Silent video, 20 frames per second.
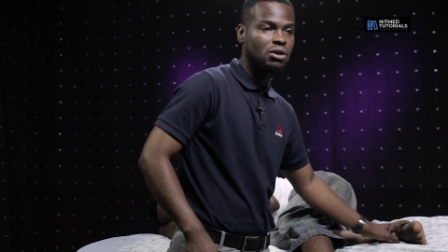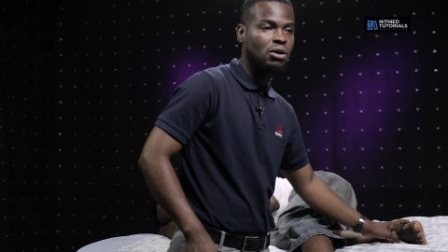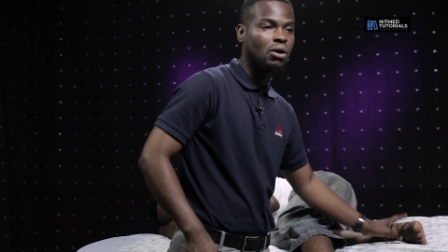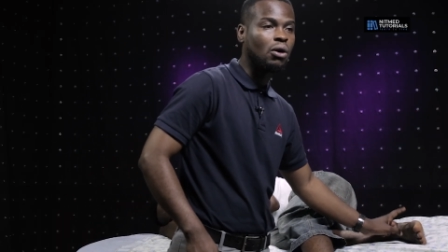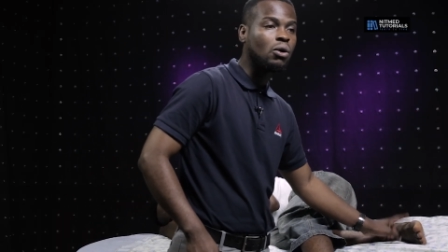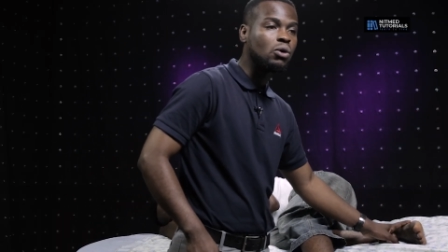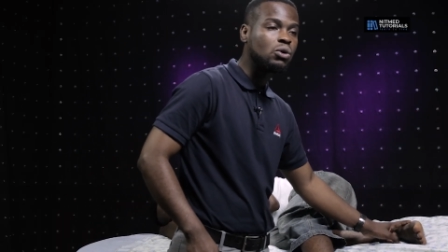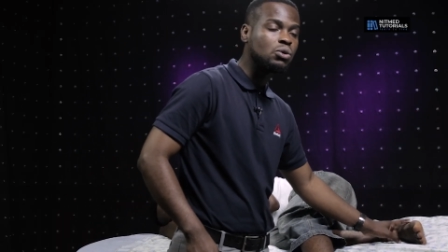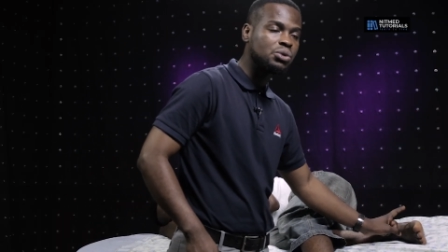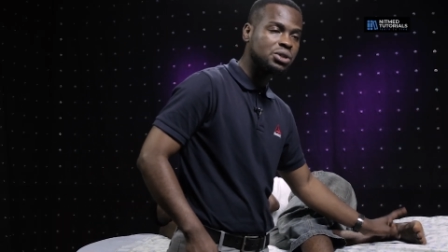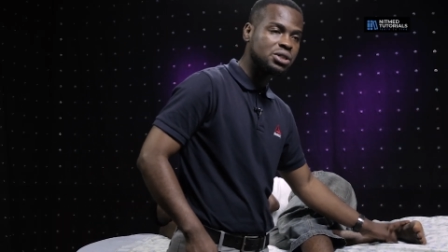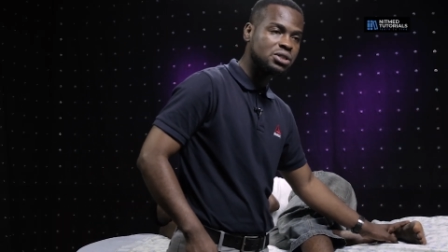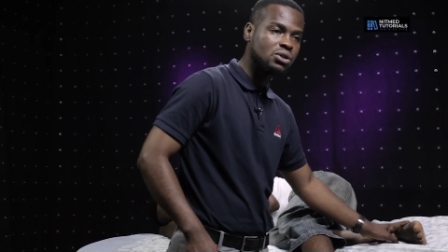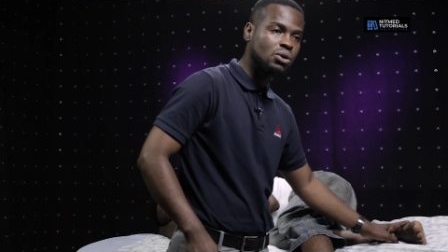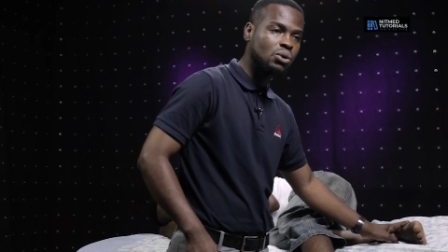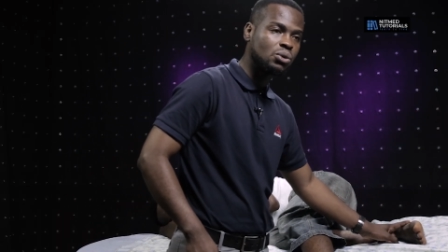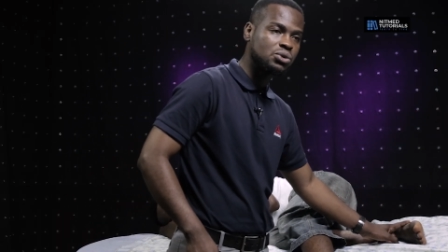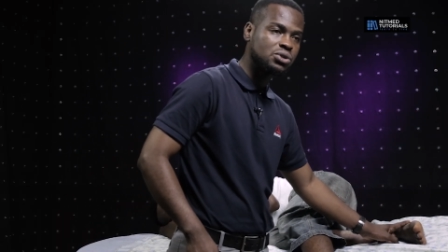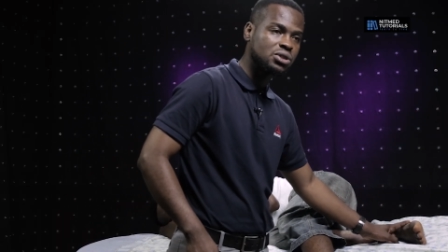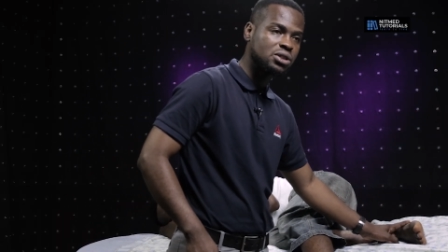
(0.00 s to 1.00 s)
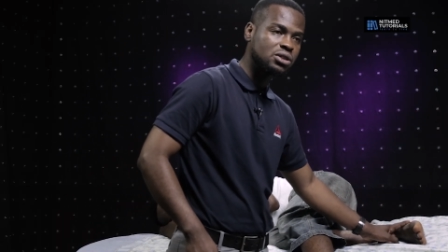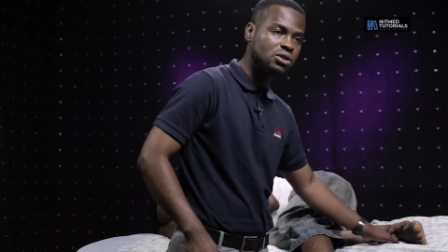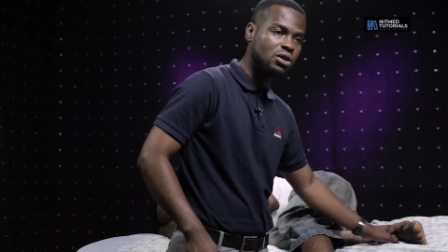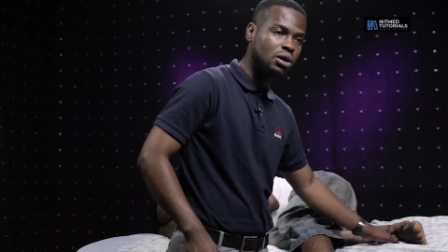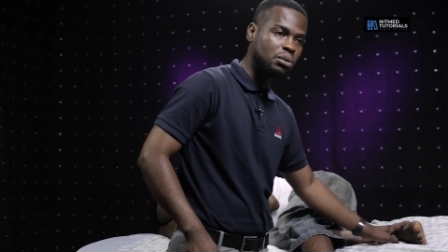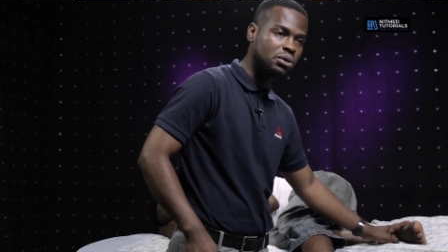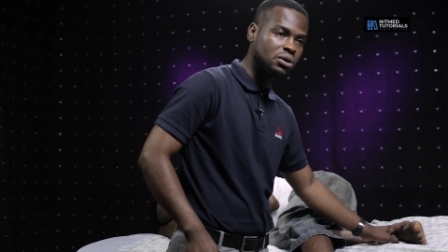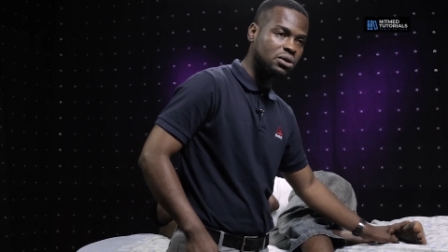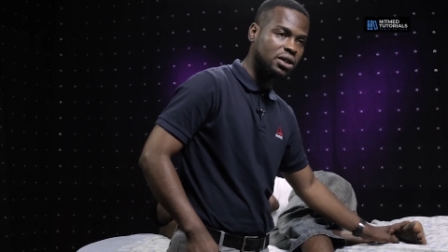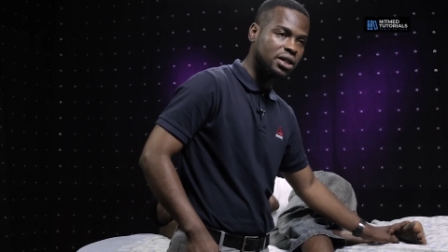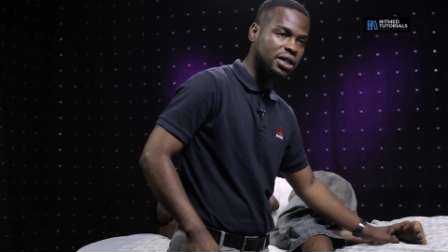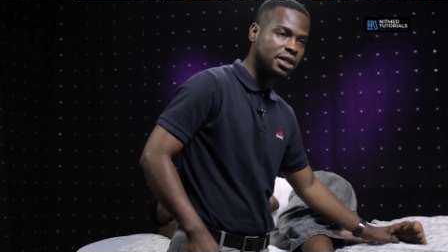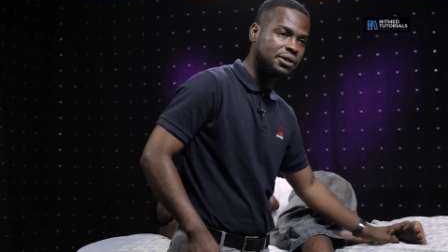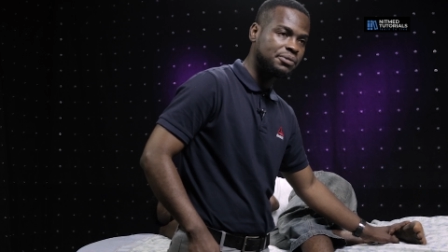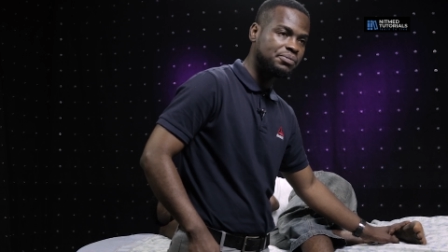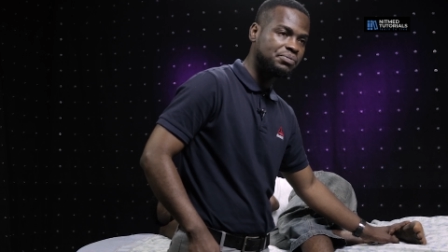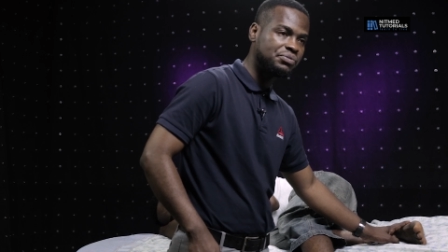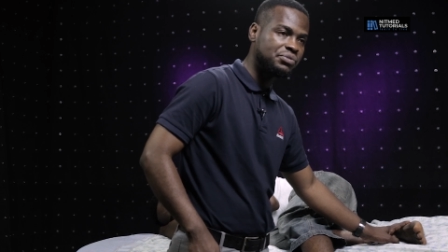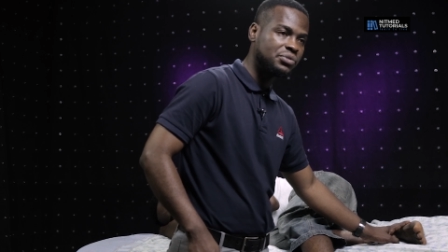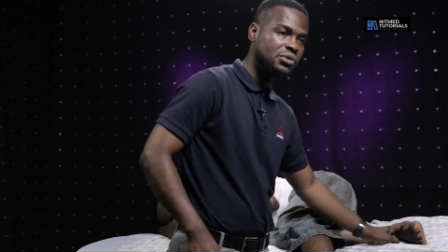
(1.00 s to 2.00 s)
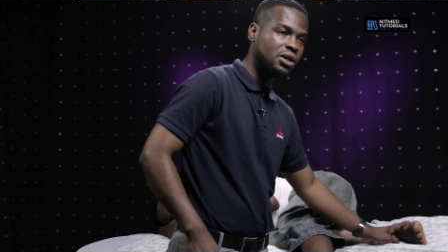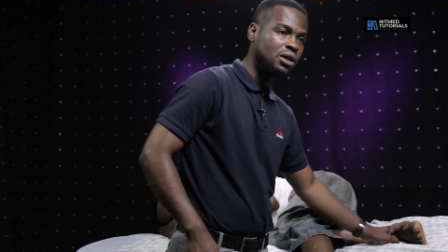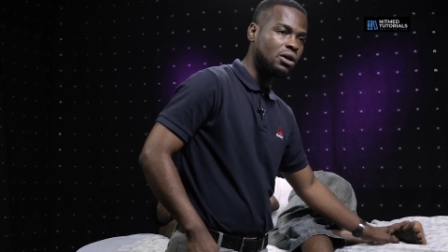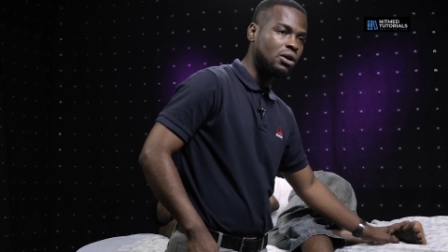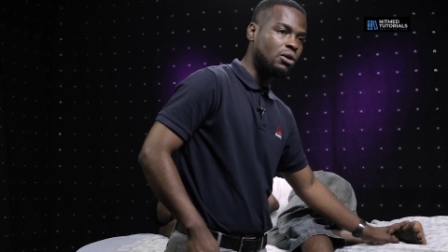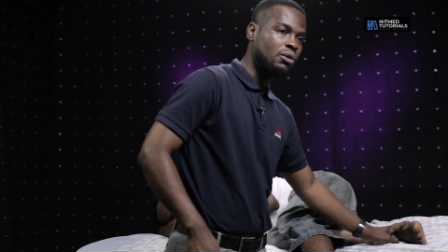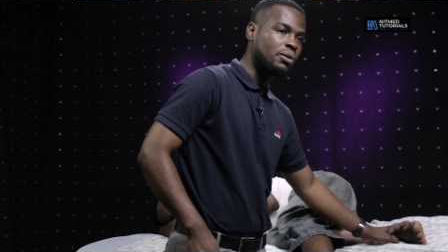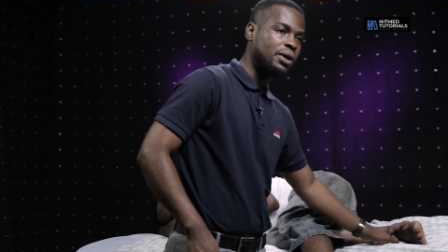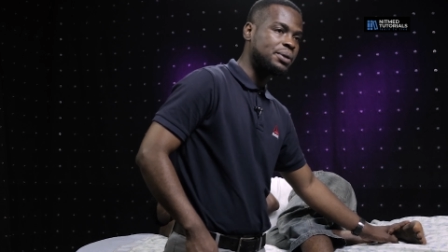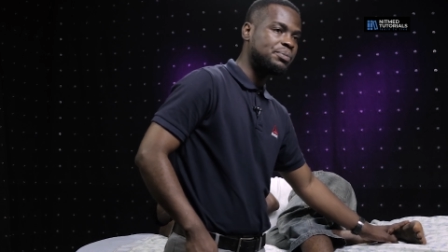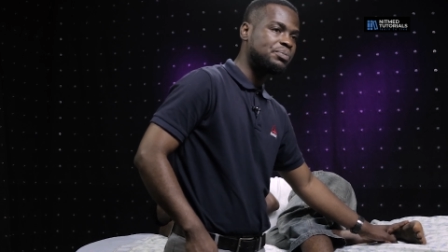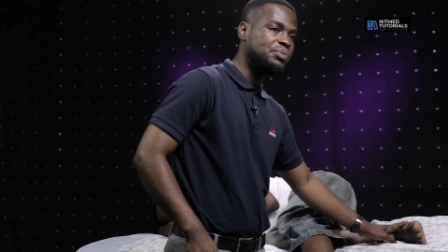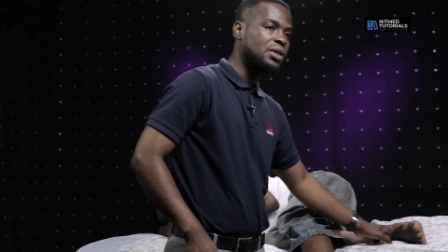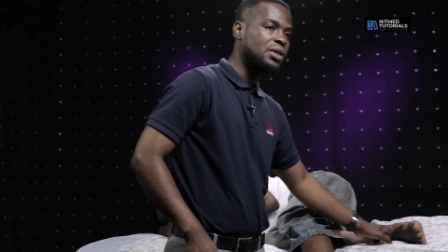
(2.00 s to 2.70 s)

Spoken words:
Always go to the normal leg. All right.